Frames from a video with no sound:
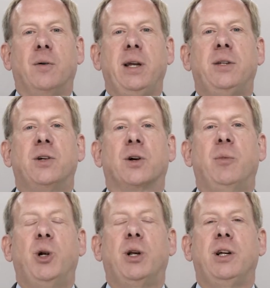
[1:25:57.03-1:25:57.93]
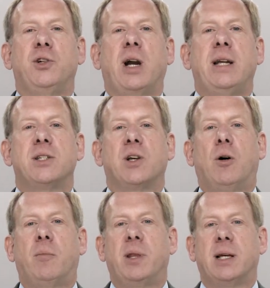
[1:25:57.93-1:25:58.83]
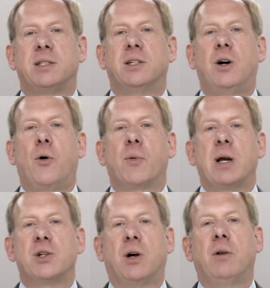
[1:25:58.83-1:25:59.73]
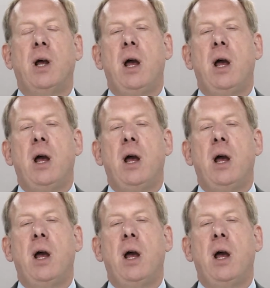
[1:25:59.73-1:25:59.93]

inter-community trade and so on, but that's a low threshold.